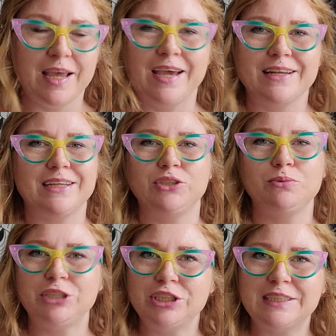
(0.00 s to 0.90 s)
and I do
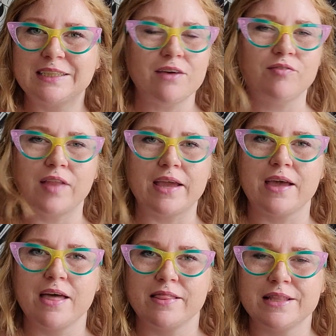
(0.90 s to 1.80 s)
witchy stuff like
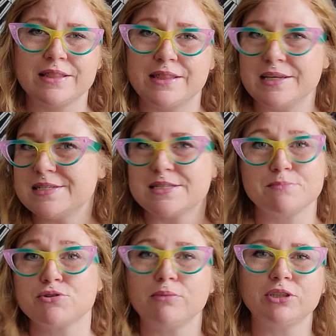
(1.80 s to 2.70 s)
this
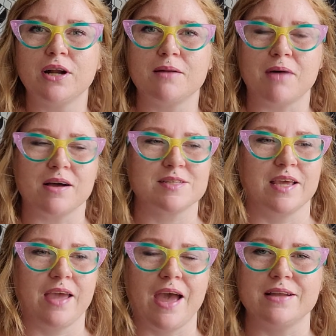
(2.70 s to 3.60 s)
subscription unboxing
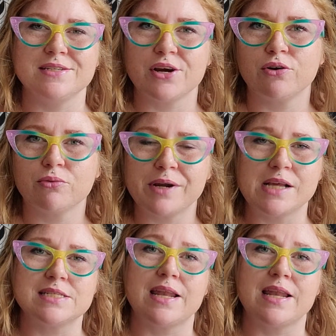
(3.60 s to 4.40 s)
and tarot readings,